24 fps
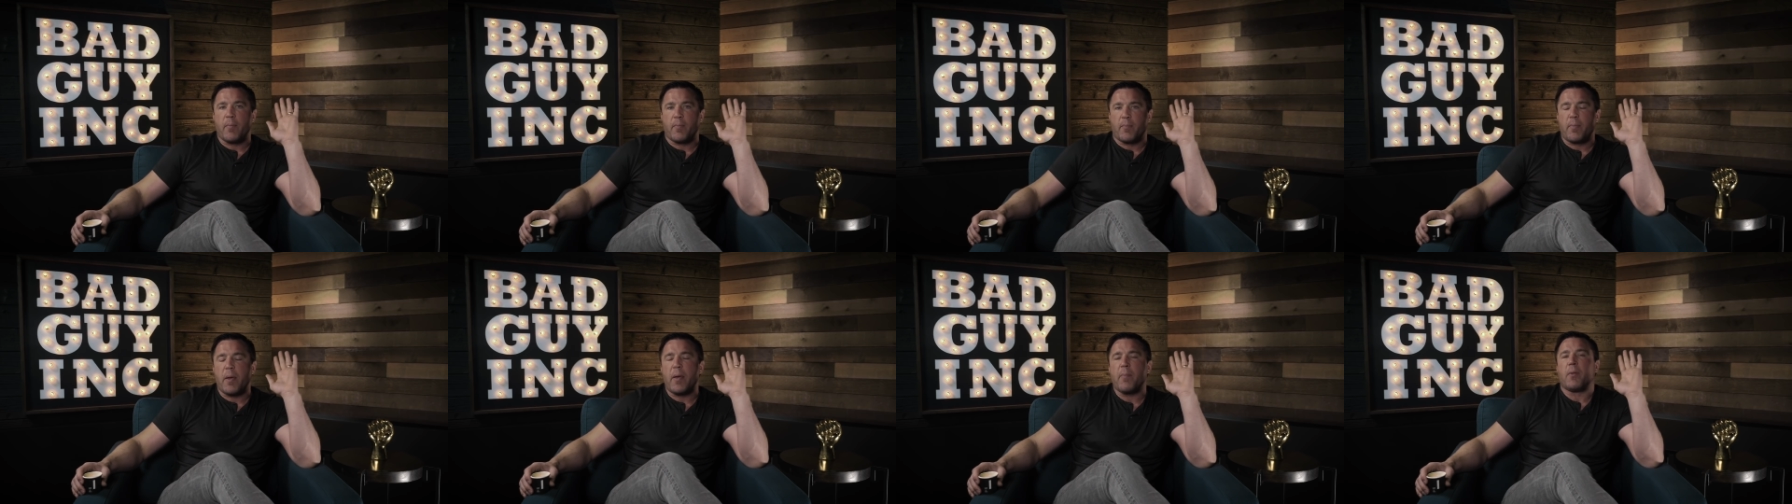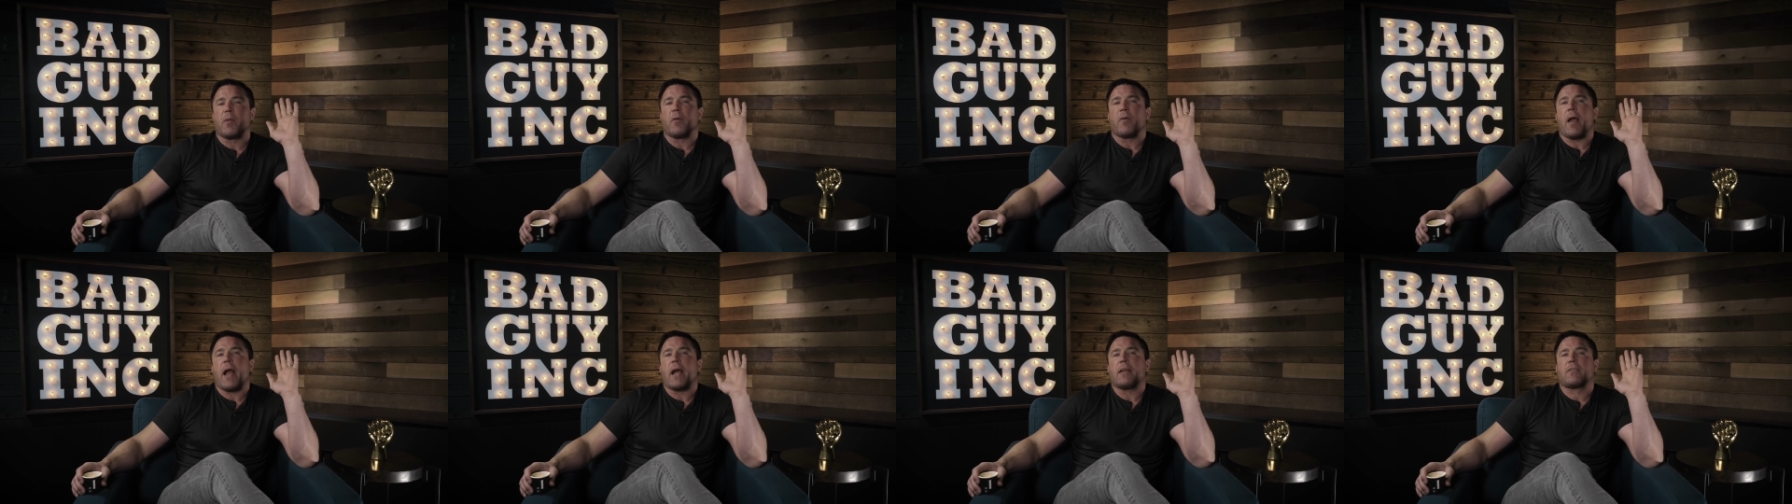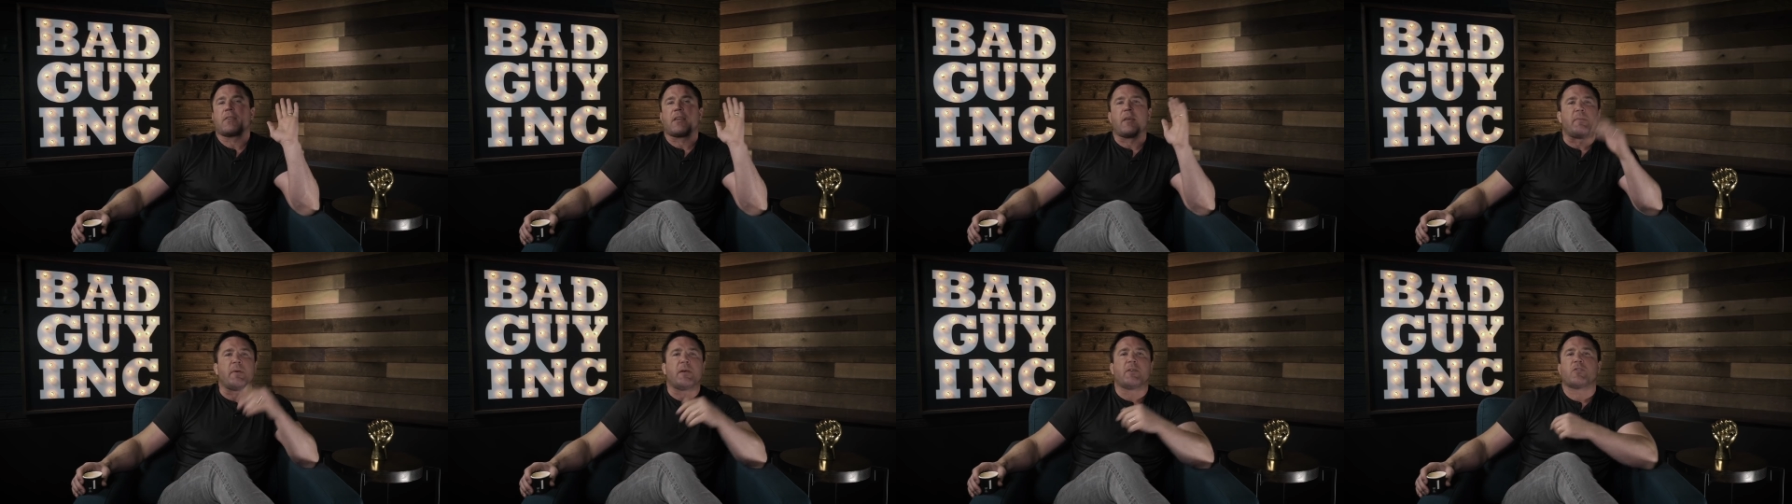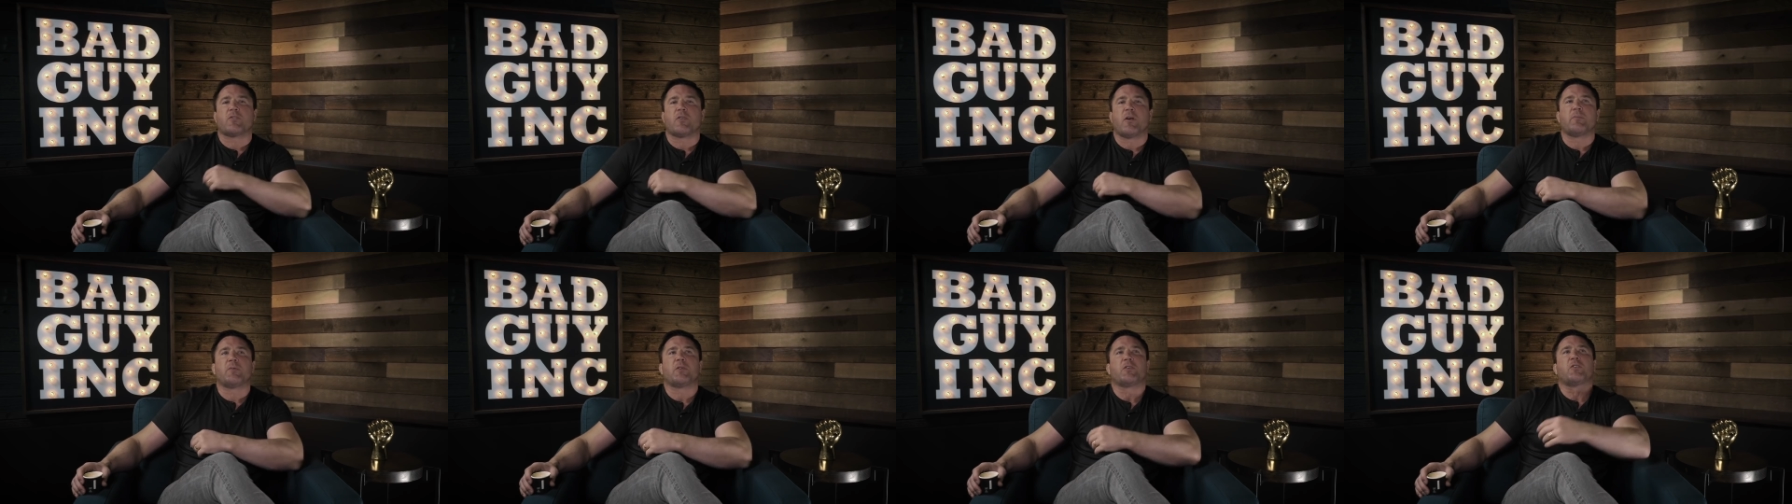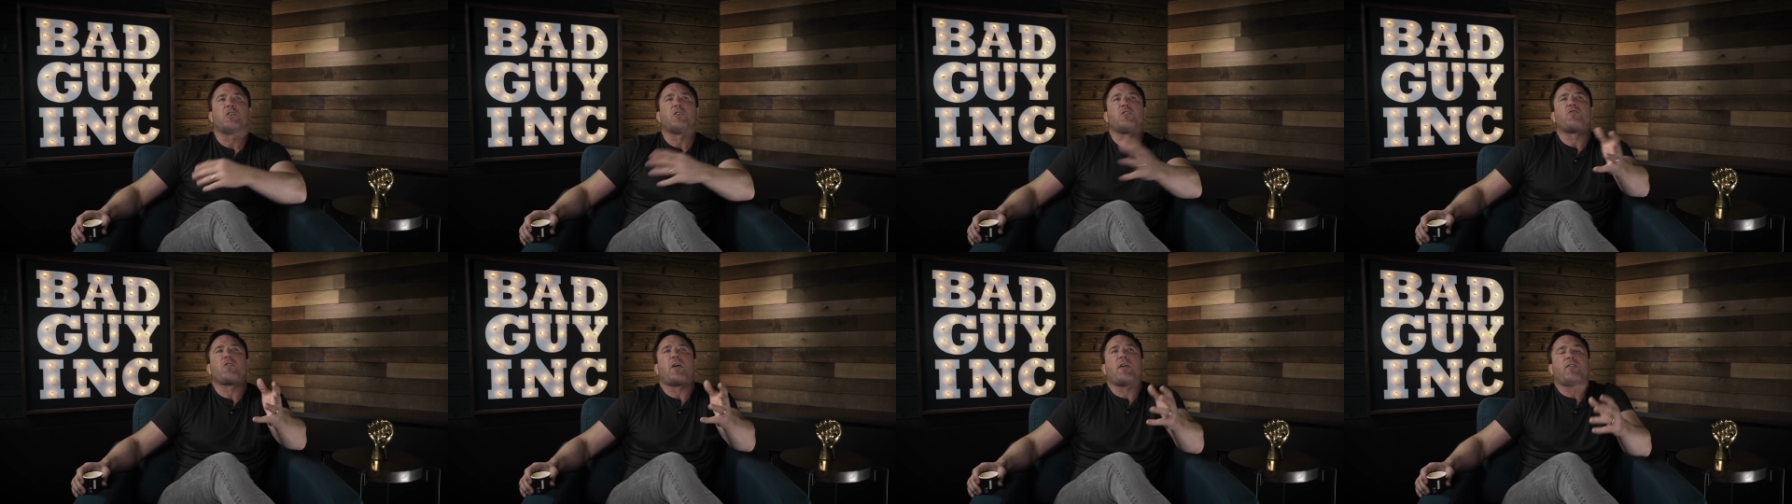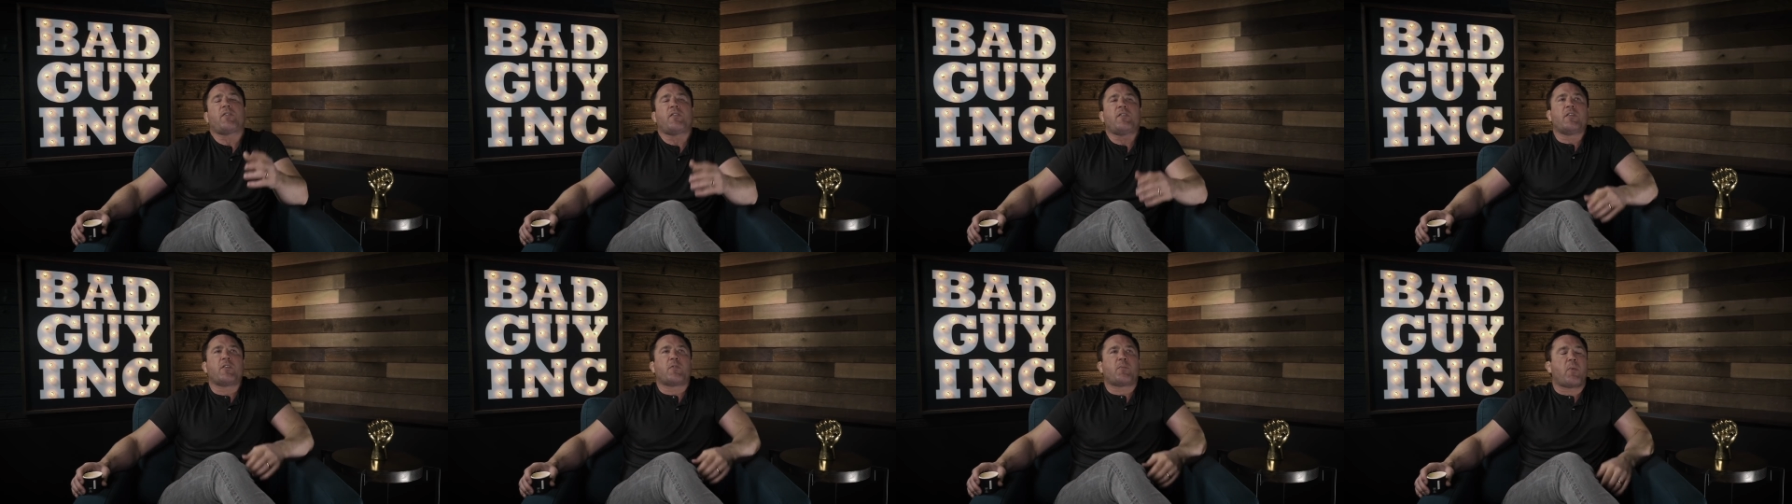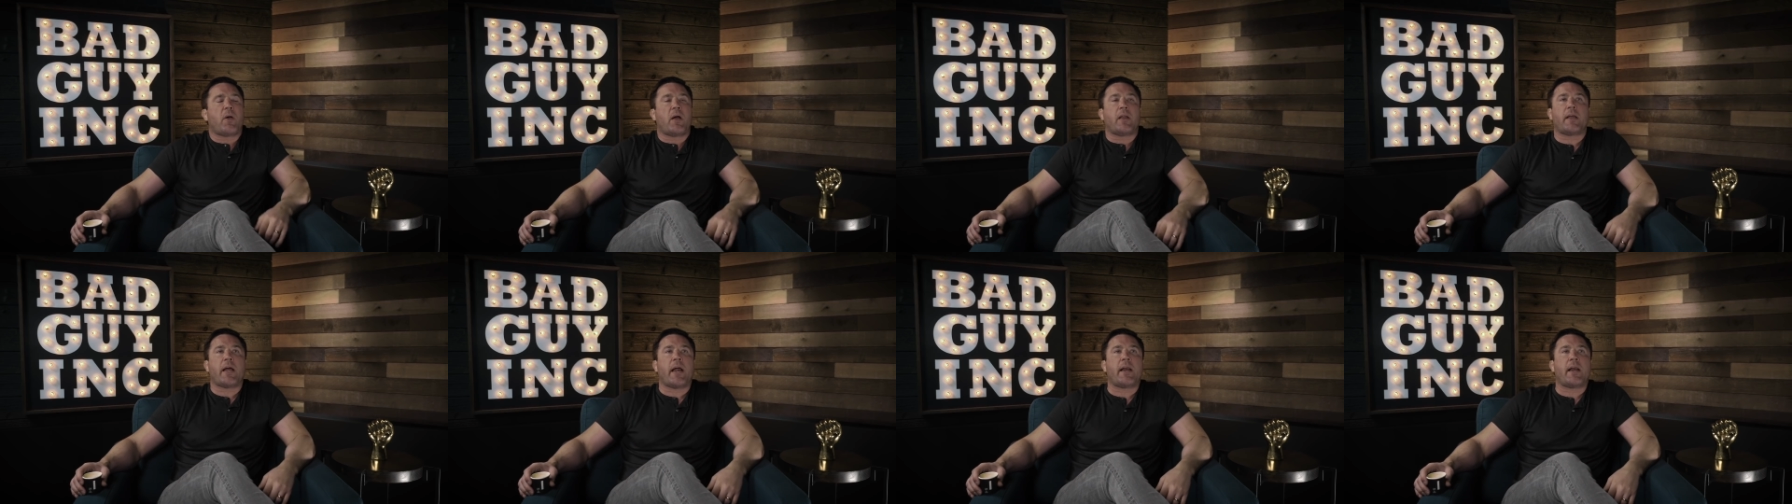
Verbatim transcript: People are asking me, so I'm just addressing this brother.